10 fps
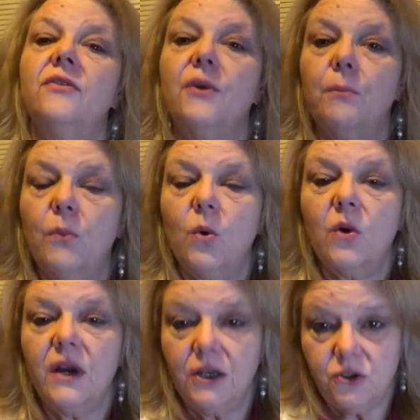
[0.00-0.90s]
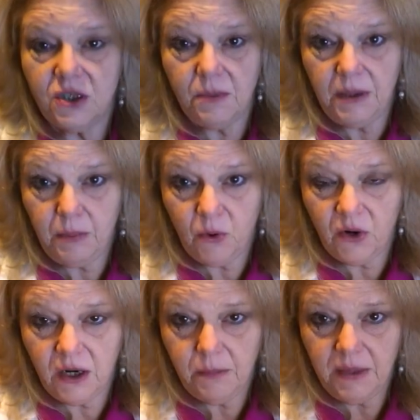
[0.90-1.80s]
the more interested people are
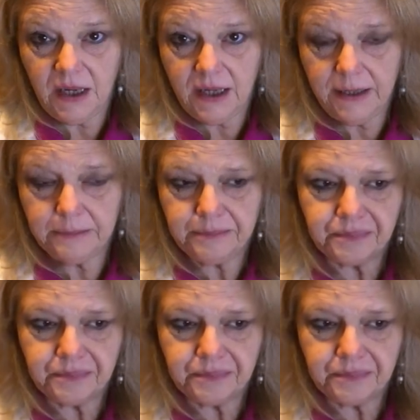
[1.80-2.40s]
going to be in it.